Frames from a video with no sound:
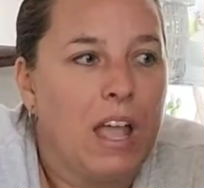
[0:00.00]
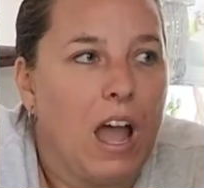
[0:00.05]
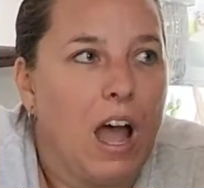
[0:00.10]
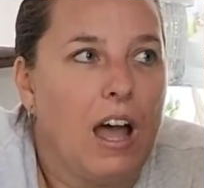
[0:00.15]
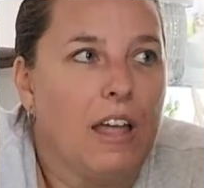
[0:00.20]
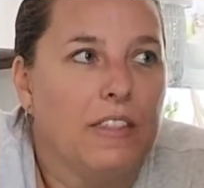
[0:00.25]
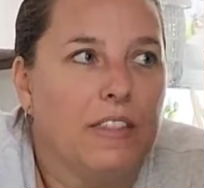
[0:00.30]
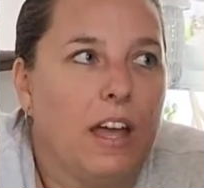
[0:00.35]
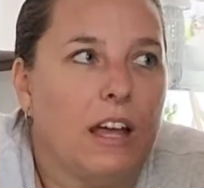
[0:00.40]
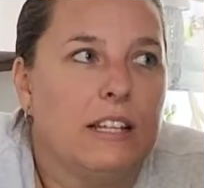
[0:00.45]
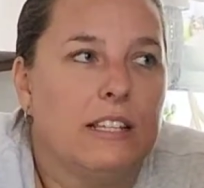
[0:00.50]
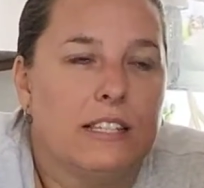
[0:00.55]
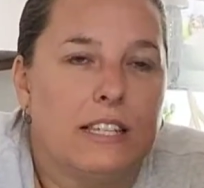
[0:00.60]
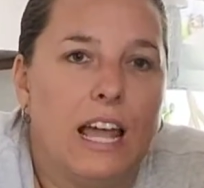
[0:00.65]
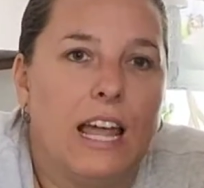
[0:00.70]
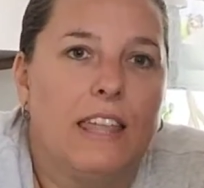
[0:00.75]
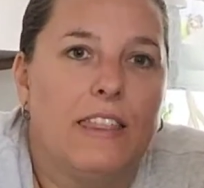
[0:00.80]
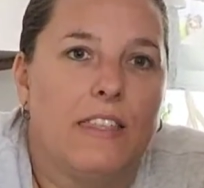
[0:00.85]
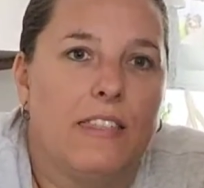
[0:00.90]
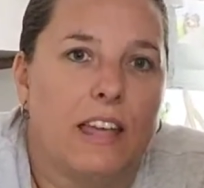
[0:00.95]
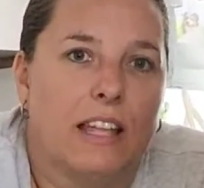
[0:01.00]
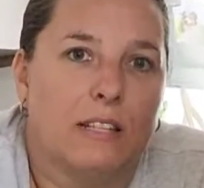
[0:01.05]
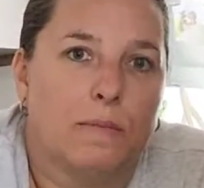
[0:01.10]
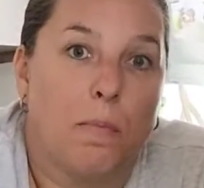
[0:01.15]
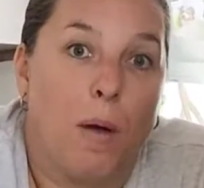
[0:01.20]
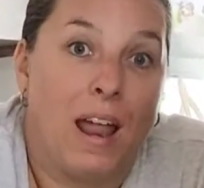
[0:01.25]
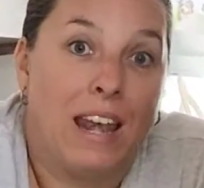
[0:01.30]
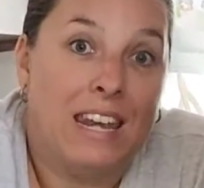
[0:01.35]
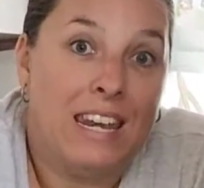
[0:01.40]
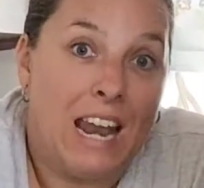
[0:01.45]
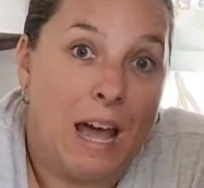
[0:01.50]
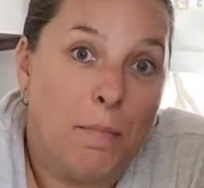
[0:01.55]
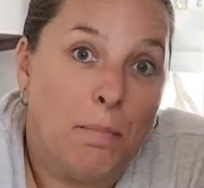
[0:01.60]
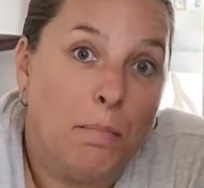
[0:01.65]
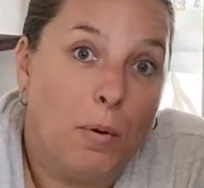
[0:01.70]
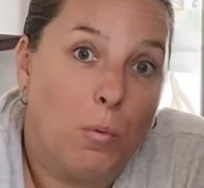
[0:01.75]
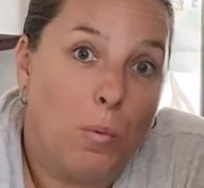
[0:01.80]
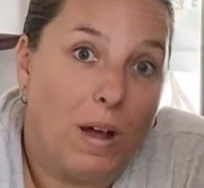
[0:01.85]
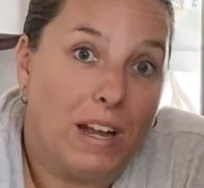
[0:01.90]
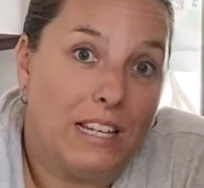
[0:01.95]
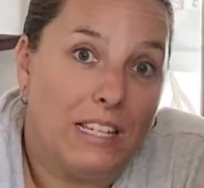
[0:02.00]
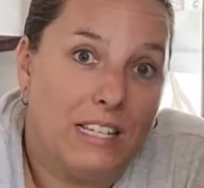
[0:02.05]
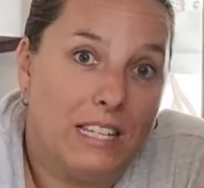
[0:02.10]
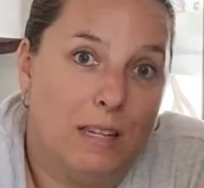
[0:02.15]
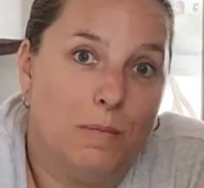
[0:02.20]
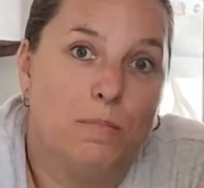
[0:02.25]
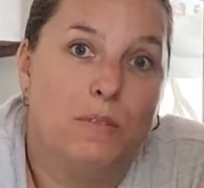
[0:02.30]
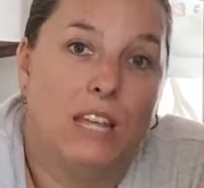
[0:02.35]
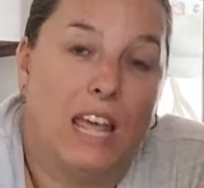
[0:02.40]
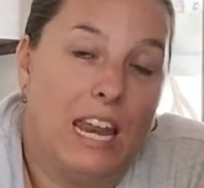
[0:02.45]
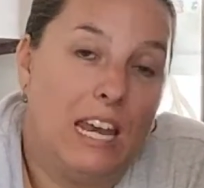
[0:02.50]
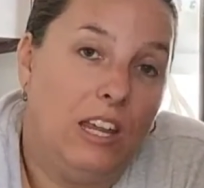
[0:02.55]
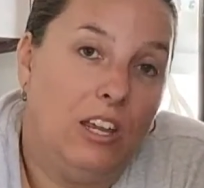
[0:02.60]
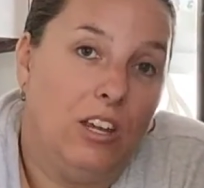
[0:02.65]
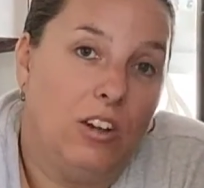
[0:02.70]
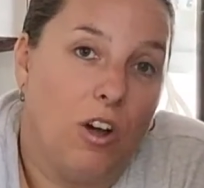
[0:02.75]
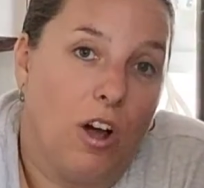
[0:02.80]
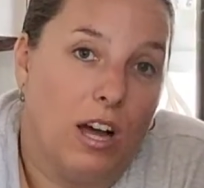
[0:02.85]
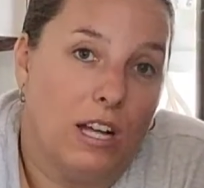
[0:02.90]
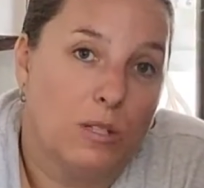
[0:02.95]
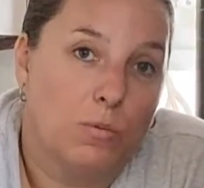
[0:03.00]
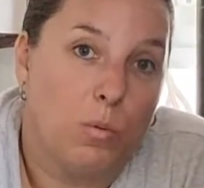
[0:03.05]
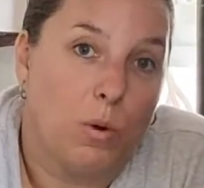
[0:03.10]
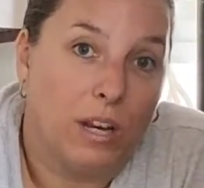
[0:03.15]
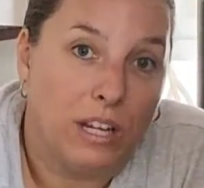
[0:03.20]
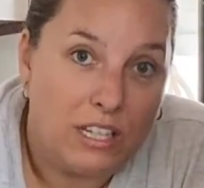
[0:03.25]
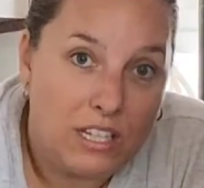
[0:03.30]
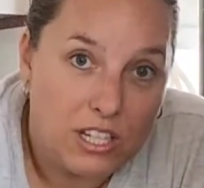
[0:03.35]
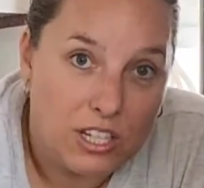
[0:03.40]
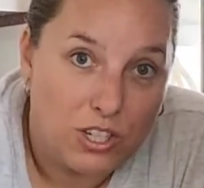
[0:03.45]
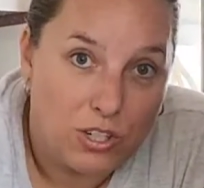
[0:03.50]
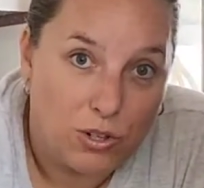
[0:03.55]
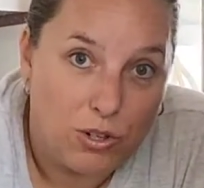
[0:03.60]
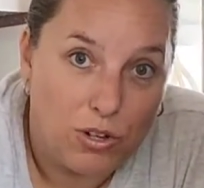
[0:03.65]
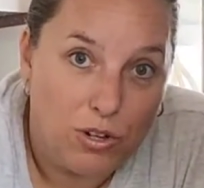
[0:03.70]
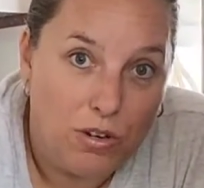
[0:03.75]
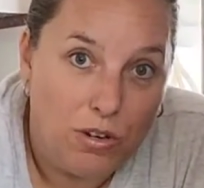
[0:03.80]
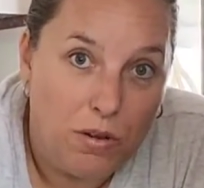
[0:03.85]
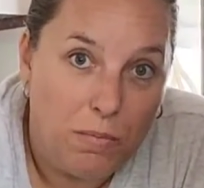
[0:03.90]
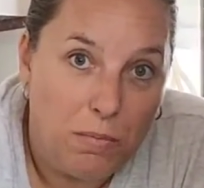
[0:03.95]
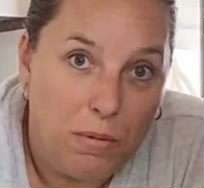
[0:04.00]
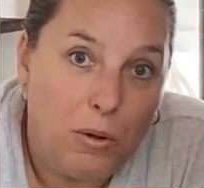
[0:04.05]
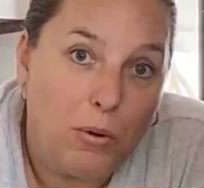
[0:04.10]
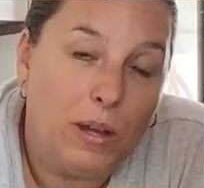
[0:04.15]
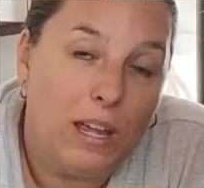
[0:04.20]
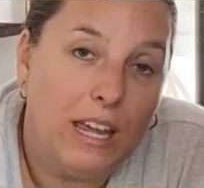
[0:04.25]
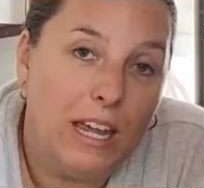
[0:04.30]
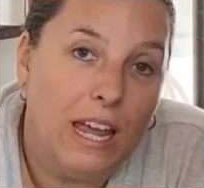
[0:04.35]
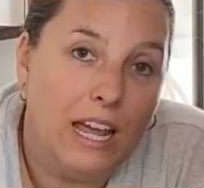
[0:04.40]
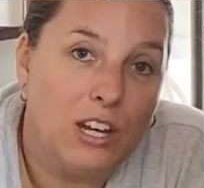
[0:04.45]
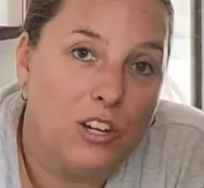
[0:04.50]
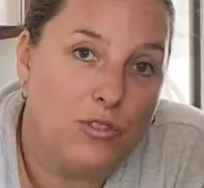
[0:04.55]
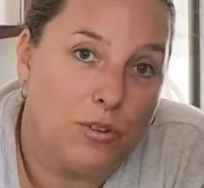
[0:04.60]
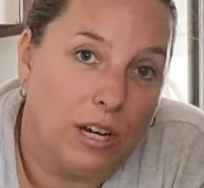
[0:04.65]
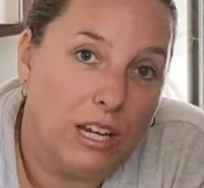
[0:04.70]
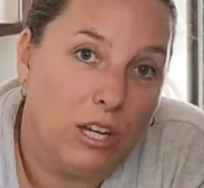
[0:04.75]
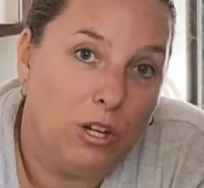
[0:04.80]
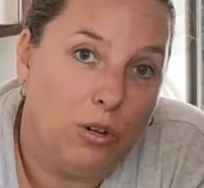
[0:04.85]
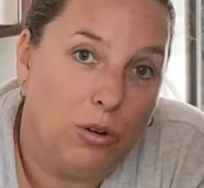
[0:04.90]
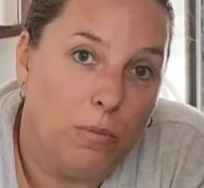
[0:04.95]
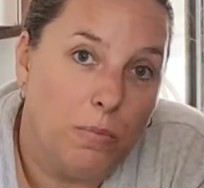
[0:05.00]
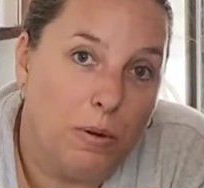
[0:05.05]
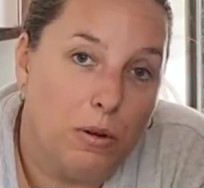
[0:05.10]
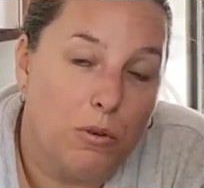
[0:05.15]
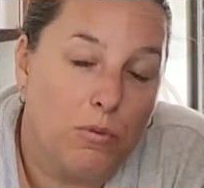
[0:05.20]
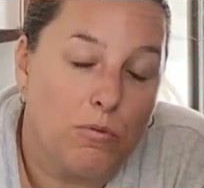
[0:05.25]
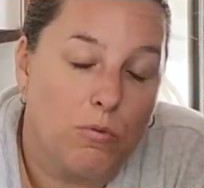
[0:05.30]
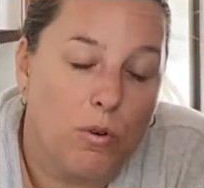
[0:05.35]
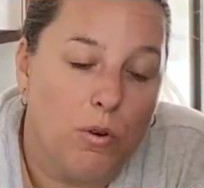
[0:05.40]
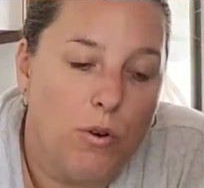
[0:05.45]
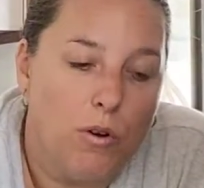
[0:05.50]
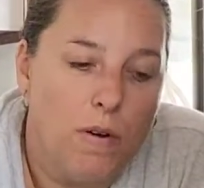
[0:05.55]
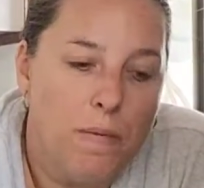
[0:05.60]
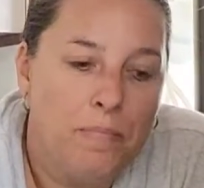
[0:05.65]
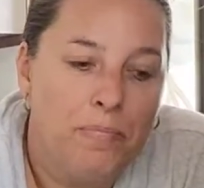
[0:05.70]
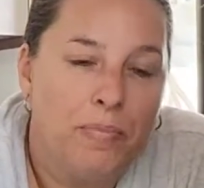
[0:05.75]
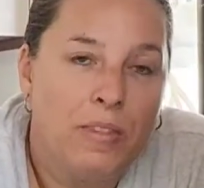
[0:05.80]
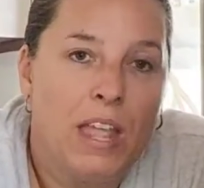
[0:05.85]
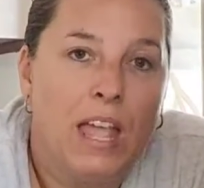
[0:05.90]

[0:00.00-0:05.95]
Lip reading: I'd say that that's my number one tip to any of you guys wanting to do milking and drink your milk raw.